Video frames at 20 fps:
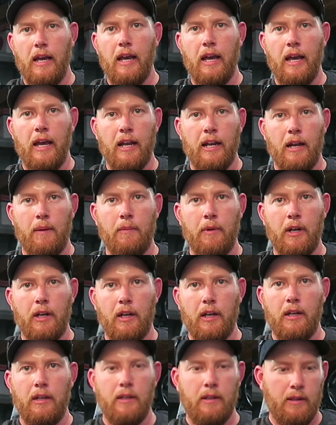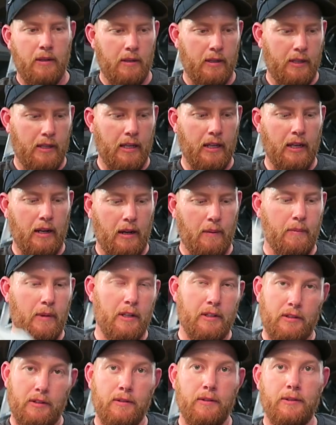and I'm gonna
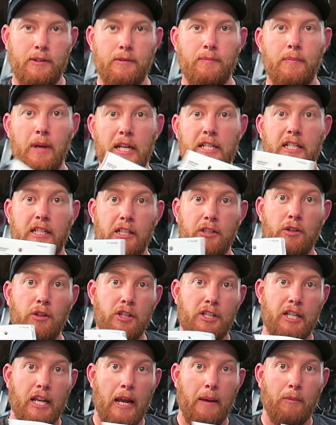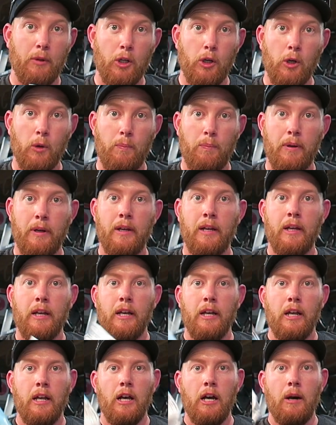basically do the same loop.
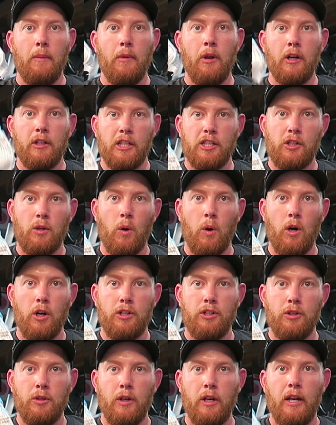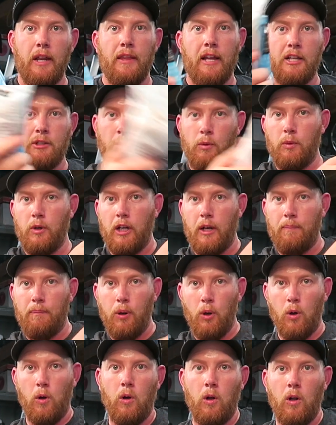I'm gonna hook this cord to it, and that's what we're gonna
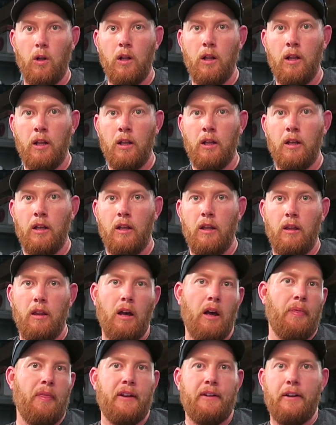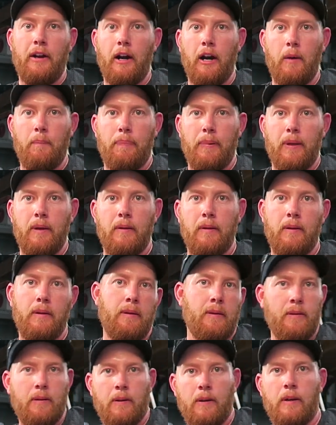pull on the DERP
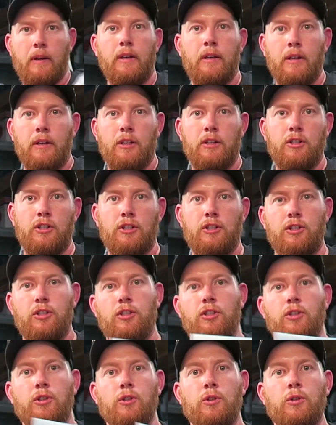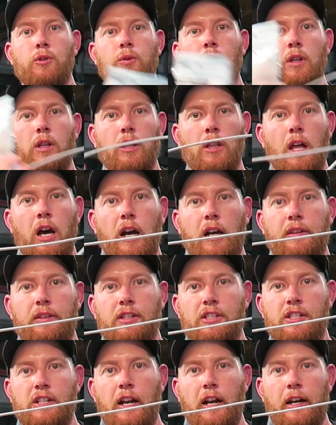to lock
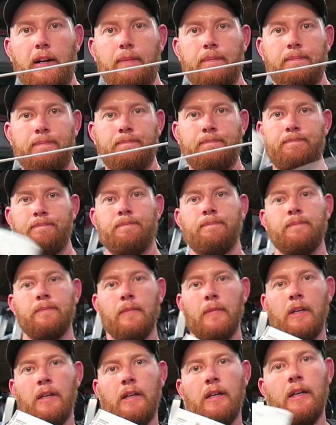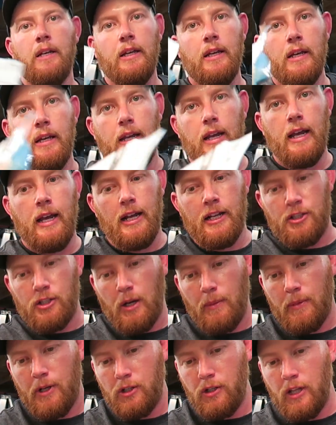the snare. And
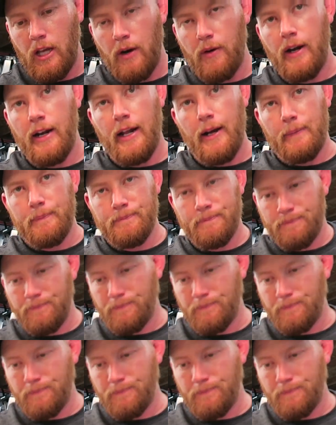so I'm gonna do that right now.